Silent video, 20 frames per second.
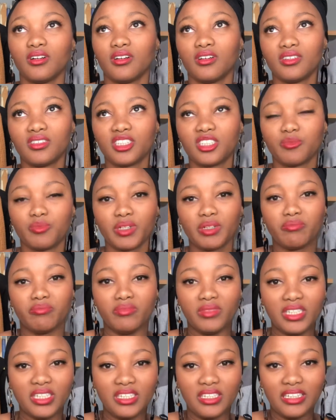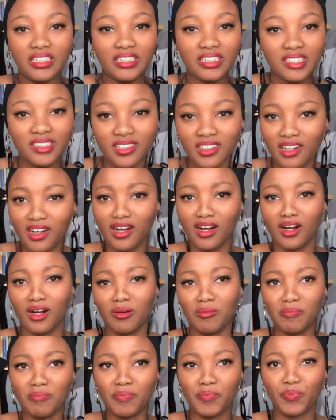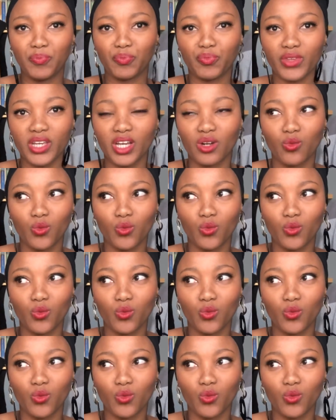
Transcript: It's a bit mean. And